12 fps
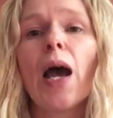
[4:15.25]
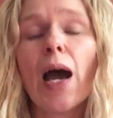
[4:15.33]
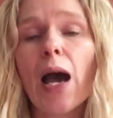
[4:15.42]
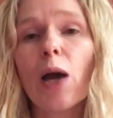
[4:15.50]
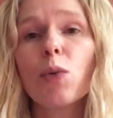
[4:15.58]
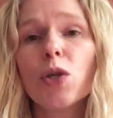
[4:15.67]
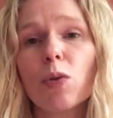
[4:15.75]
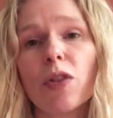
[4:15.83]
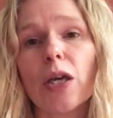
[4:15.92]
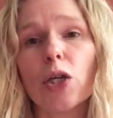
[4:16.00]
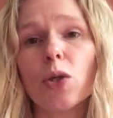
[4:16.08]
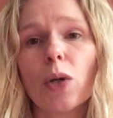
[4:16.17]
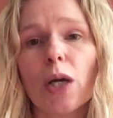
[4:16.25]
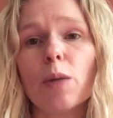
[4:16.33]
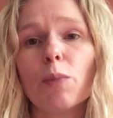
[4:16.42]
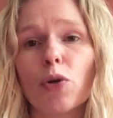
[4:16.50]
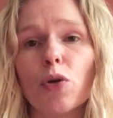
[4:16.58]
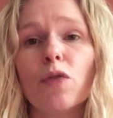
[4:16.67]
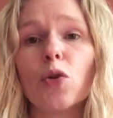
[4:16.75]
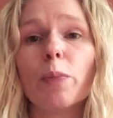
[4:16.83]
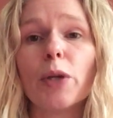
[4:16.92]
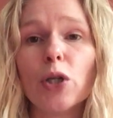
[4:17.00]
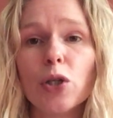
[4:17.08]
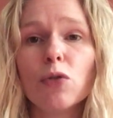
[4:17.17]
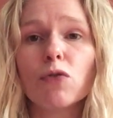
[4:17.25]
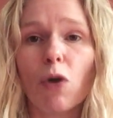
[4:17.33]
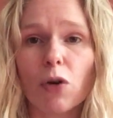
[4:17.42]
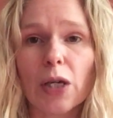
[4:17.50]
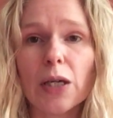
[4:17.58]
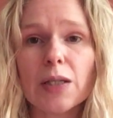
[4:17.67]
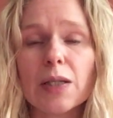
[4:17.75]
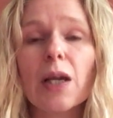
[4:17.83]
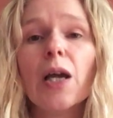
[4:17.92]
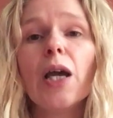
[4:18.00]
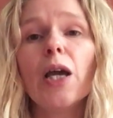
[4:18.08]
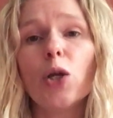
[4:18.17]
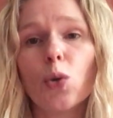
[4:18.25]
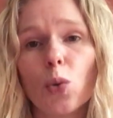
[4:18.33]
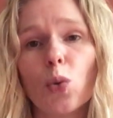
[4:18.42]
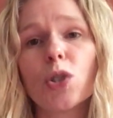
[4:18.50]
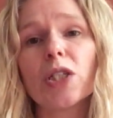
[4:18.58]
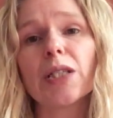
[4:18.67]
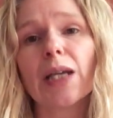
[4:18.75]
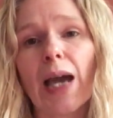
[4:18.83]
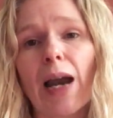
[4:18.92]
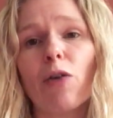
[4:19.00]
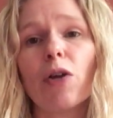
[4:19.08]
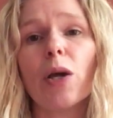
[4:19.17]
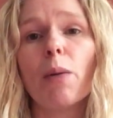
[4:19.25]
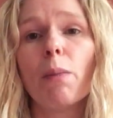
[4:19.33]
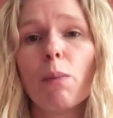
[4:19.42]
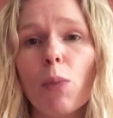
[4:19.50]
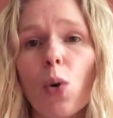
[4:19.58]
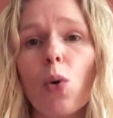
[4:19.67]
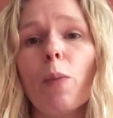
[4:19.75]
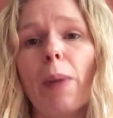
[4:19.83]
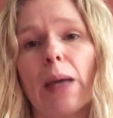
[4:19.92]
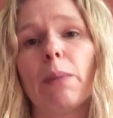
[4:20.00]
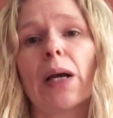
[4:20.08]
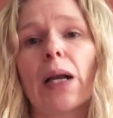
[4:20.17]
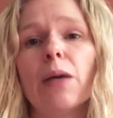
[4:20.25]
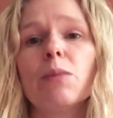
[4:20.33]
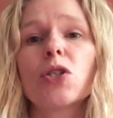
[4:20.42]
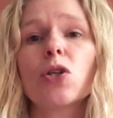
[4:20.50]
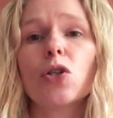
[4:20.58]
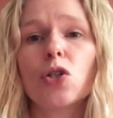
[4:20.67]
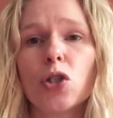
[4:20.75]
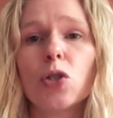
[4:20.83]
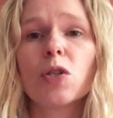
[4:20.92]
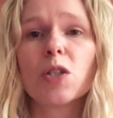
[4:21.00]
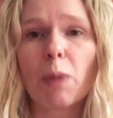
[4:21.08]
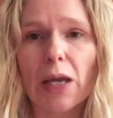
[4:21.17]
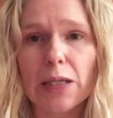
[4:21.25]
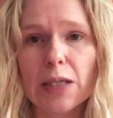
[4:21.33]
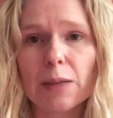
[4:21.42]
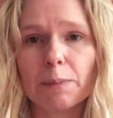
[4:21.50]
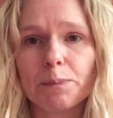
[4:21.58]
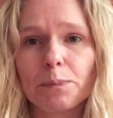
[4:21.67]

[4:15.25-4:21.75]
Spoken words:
how you think you can improve your balloon rocket in order to carry more paper clips to space.